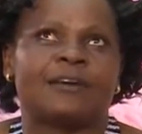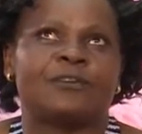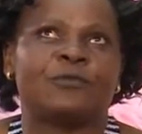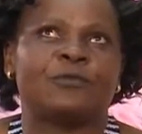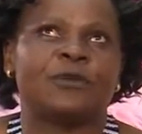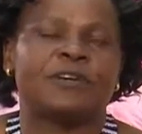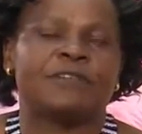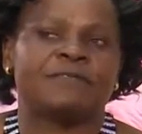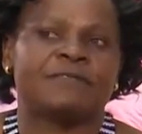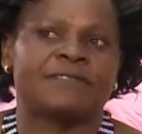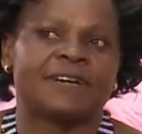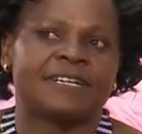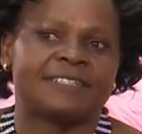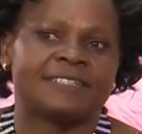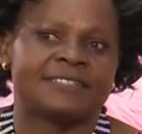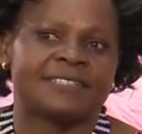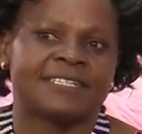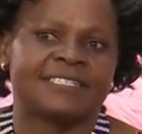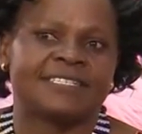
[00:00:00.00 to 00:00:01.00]
doing
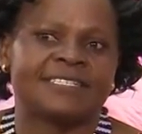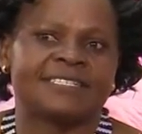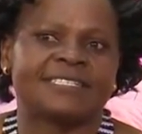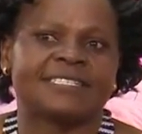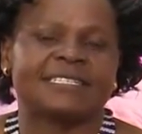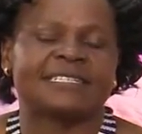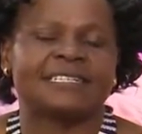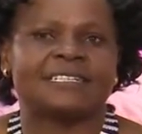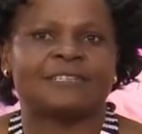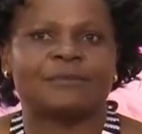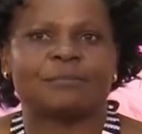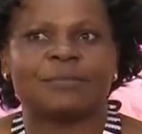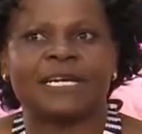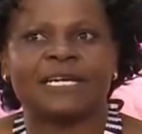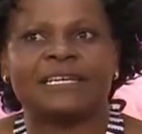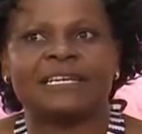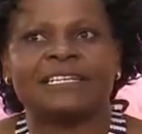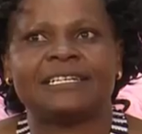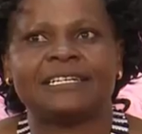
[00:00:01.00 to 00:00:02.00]
fundraise little
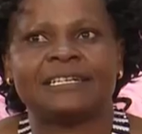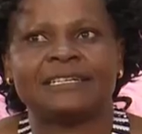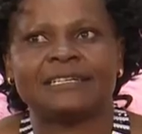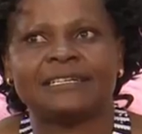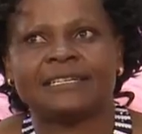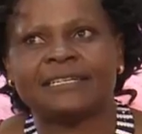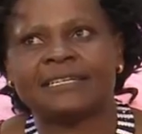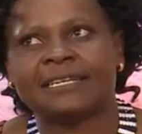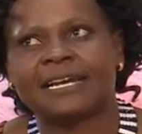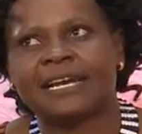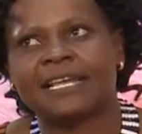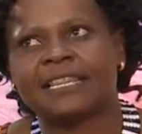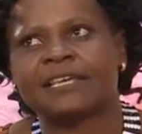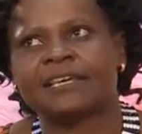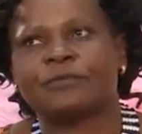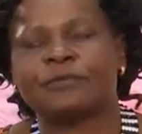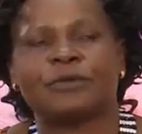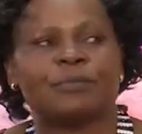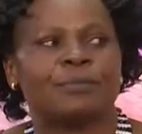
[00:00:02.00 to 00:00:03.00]
by little, and
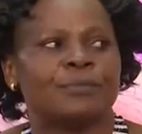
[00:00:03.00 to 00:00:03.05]
then we.